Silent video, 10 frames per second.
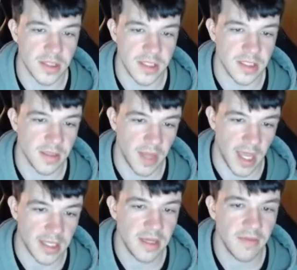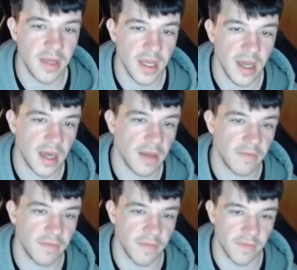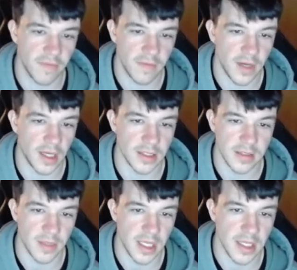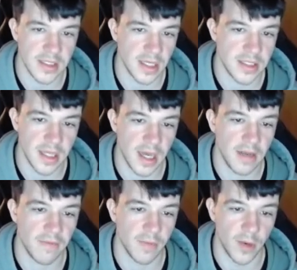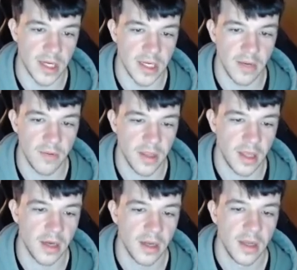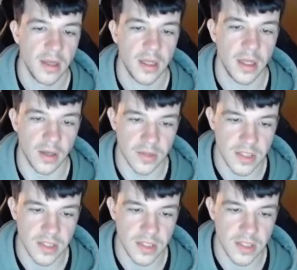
some of the activity on it, uh, some of the insights on it from what I did with it, you know, CPU